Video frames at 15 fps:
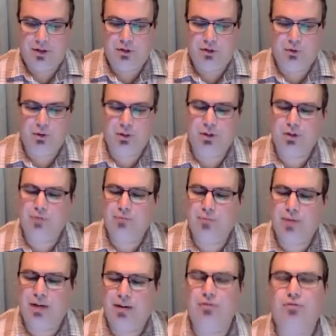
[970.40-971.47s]
Do we learn
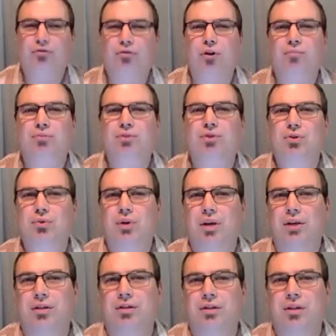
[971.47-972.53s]
better from
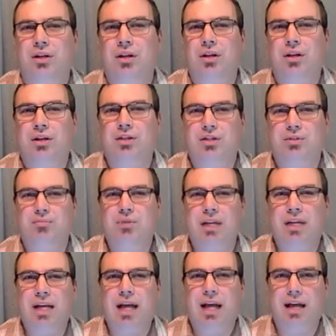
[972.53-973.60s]
doing, just
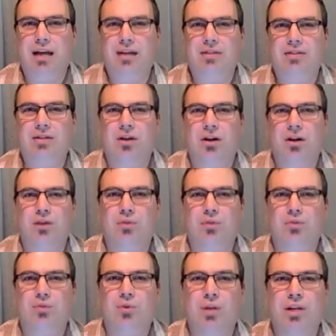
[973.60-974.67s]
being hands-on
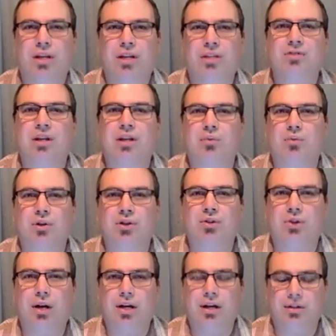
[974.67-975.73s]
with what it is that we're
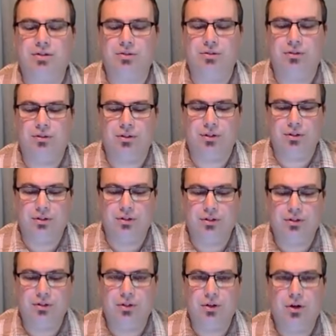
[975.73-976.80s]
trying to learn?
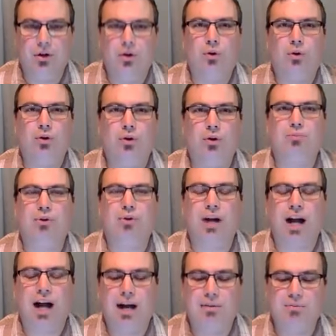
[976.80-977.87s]
Or
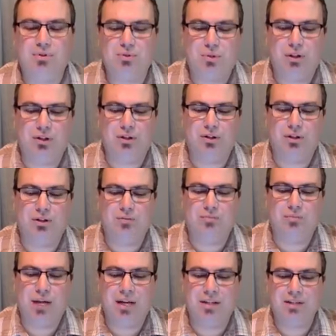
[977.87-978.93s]
perhaps we learn
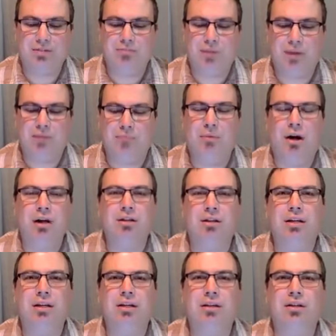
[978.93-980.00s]
best by
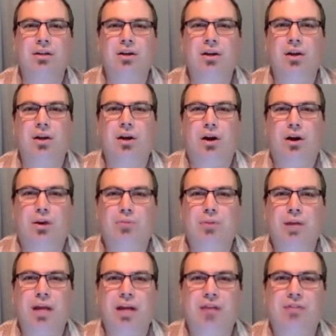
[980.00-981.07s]
modeling our
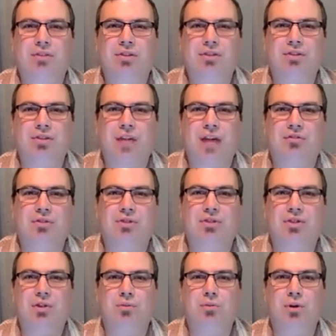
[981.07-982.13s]
behaviors after
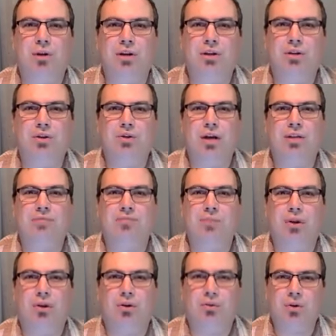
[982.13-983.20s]
someone who has
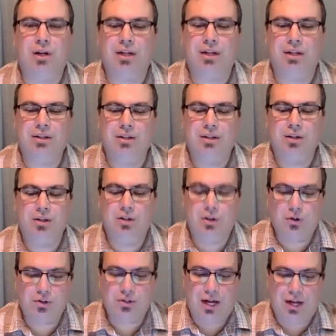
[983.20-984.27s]
already
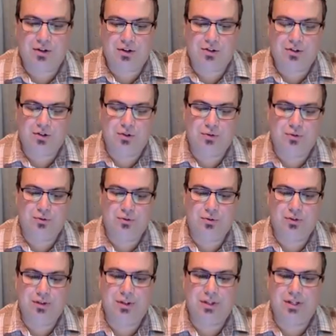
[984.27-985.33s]
knows how to do
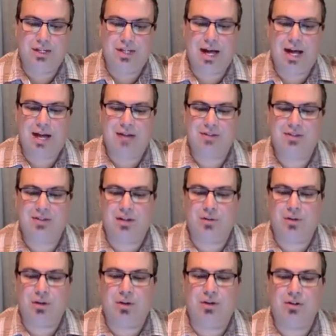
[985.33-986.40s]
the task that
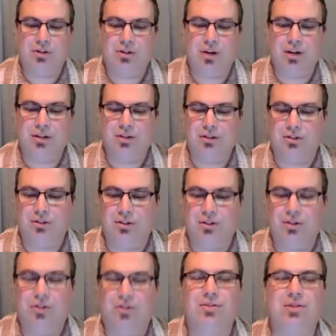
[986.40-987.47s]
we are trying to learn
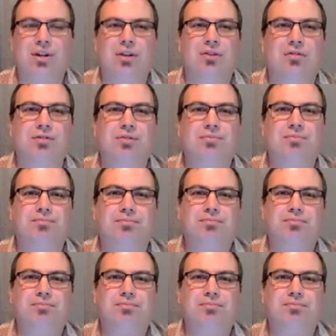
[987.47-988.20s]
ourselves.